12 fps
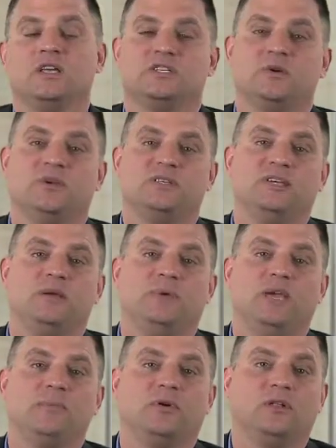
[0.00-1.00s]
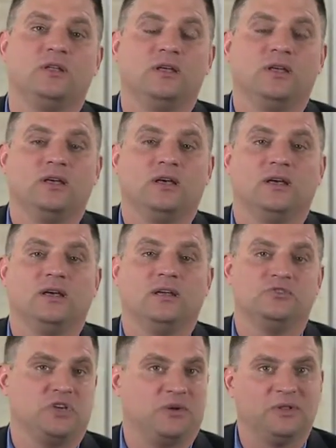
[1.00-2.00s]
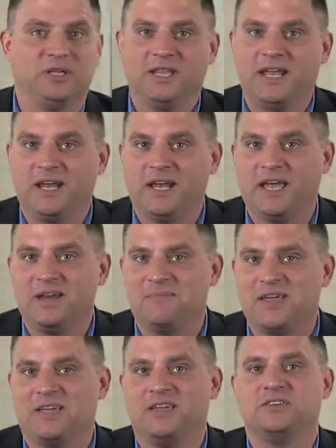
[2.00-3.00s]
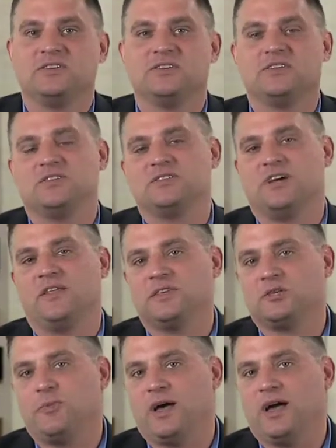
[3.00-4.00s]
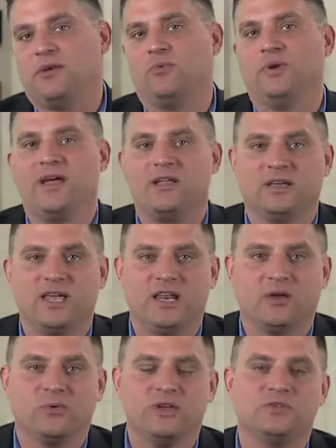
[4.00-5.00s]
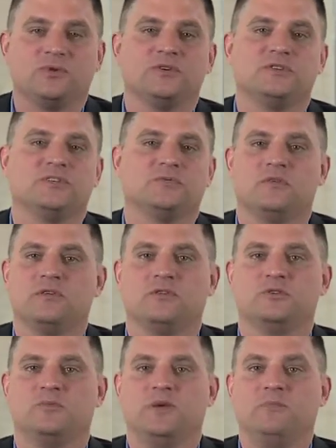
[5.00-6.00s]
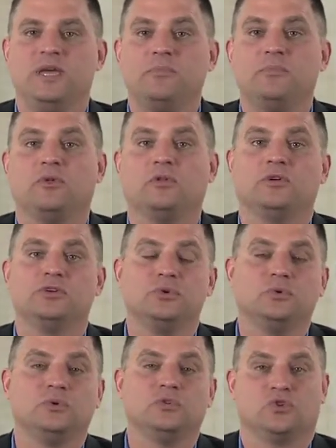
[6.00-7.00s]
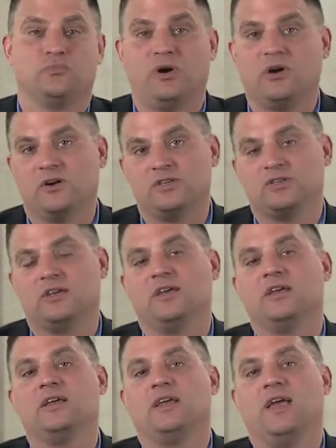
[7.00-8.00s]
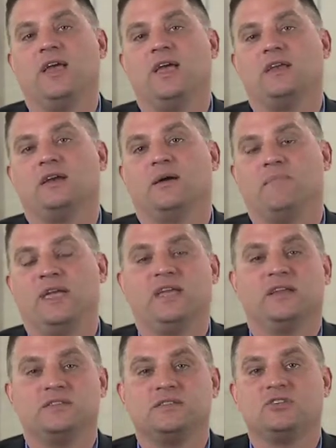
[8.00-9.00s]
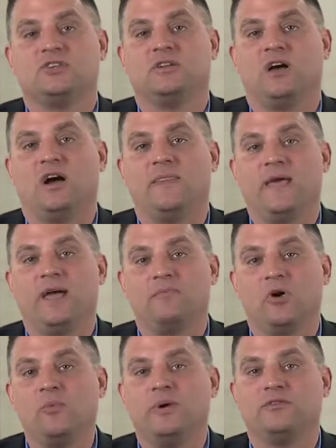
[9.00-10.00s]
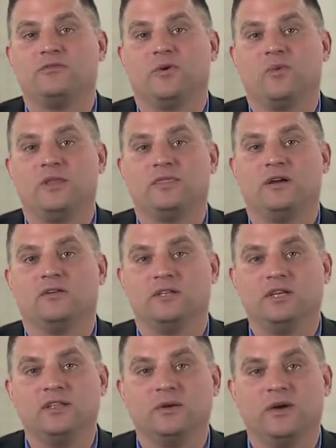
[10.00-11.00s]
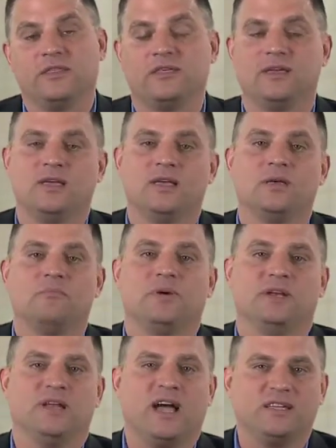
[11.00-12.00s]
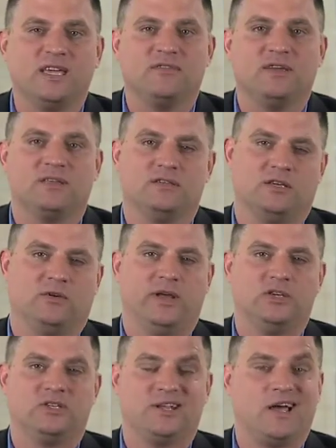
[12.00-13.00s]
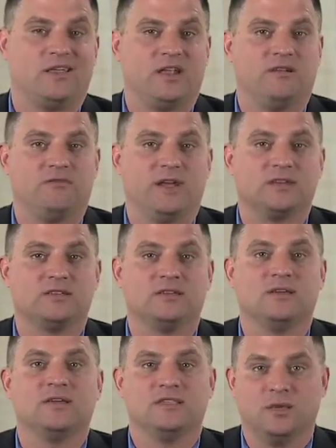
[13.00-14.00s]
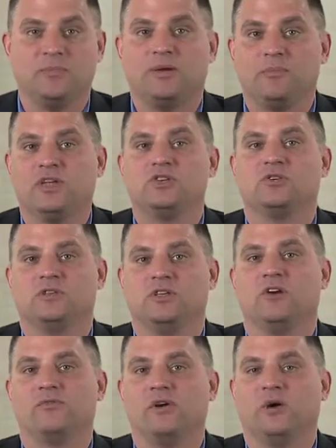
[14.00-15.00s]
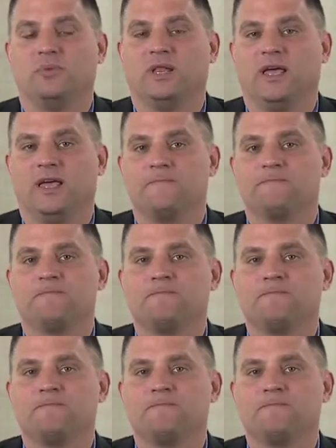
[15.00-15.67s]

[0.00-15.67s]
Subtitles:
So we see people generally late at night making decisions on the spot, reallocating resources, whether those be people or tools or parts, and making a decision on that moment for what they're dealing with, but not giving consideration to how that affects the big picture and the overall plan.